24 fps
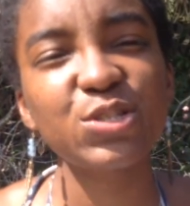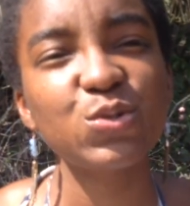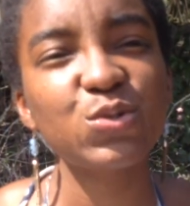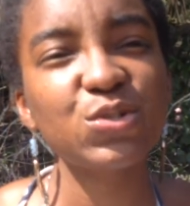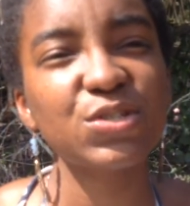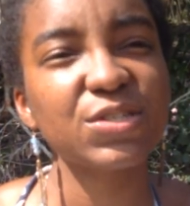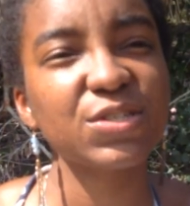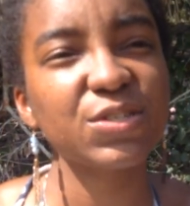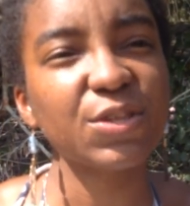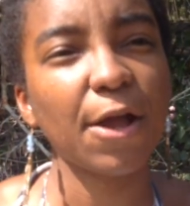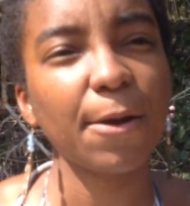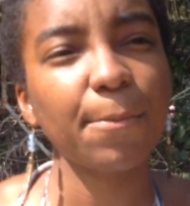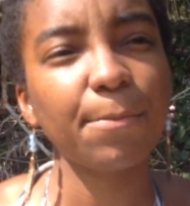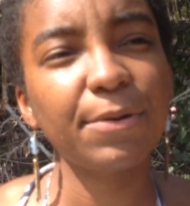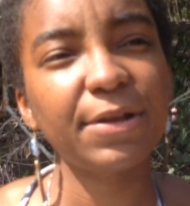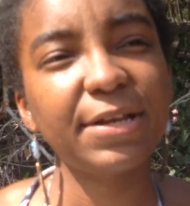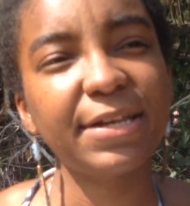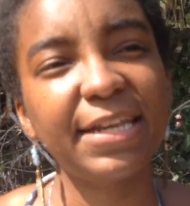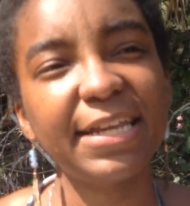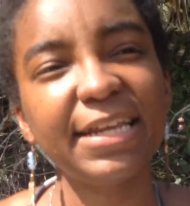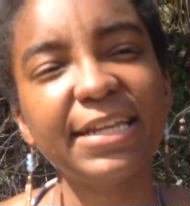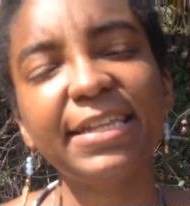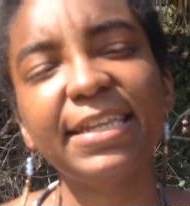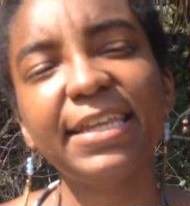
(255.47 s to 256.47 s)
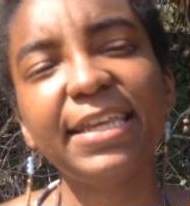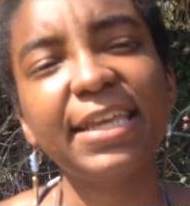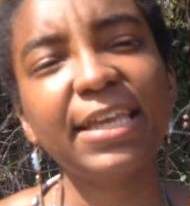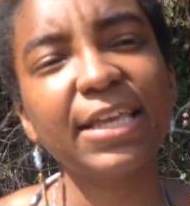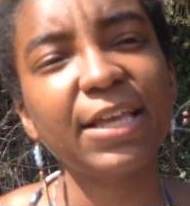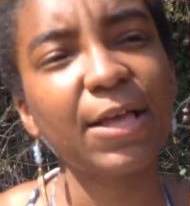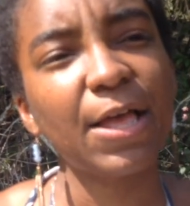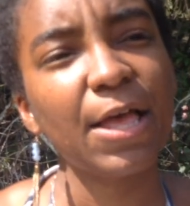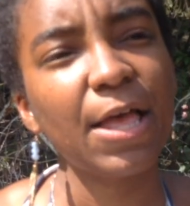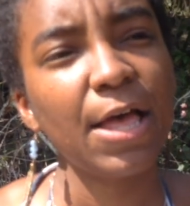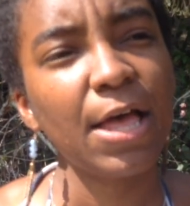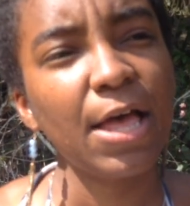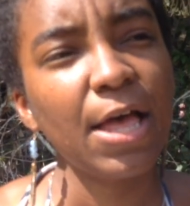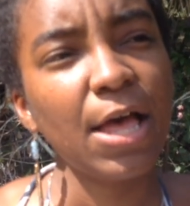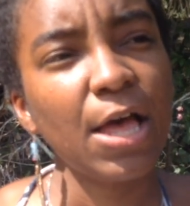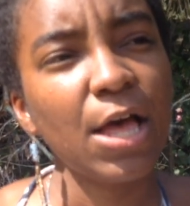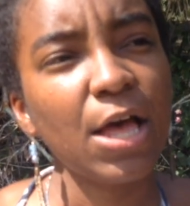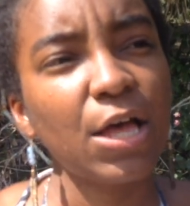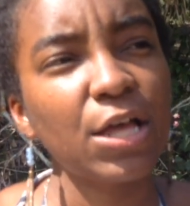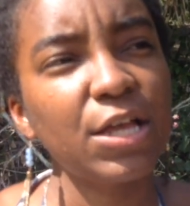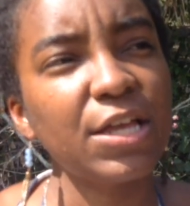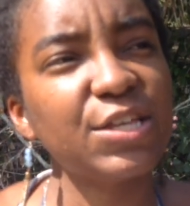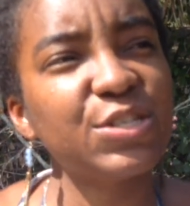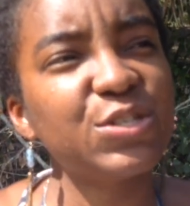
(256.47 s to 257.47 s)
You just start predicting.
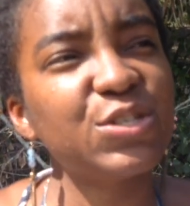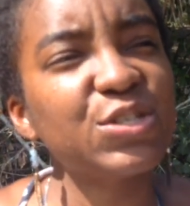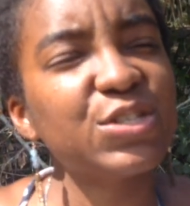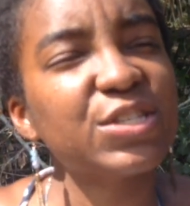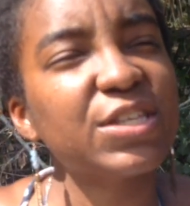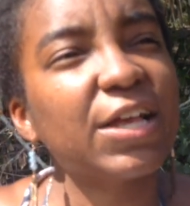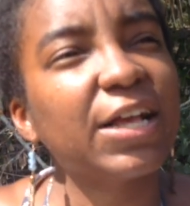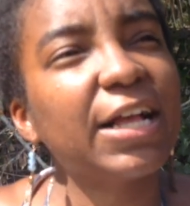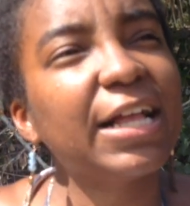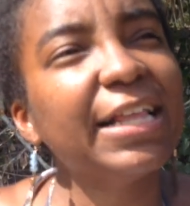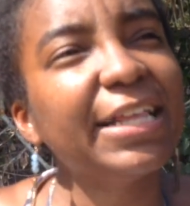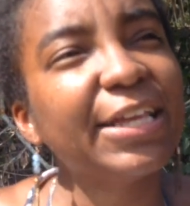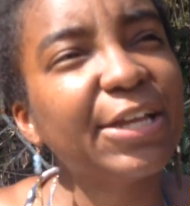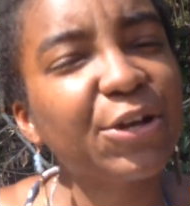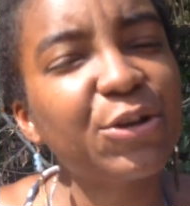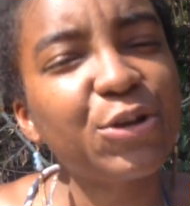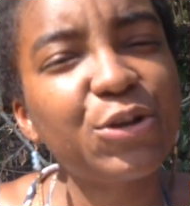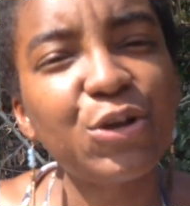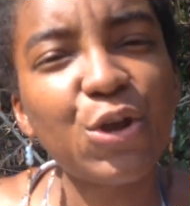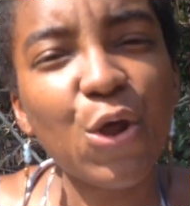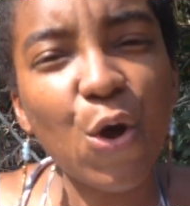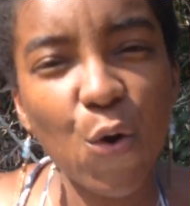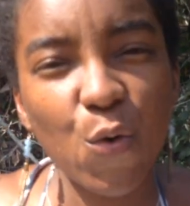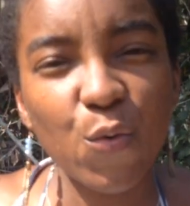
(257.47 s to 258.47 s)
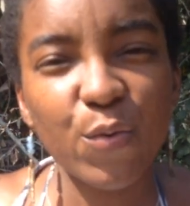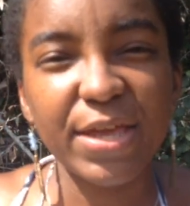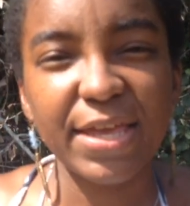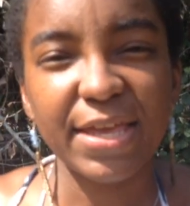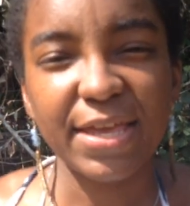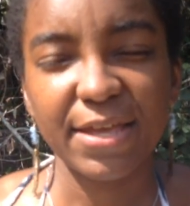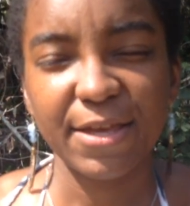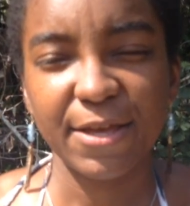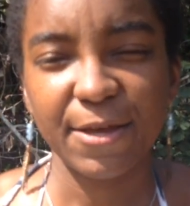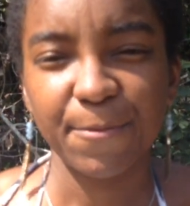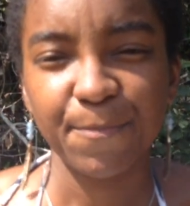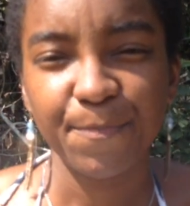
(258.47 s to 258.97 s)
It's just a clear knowing.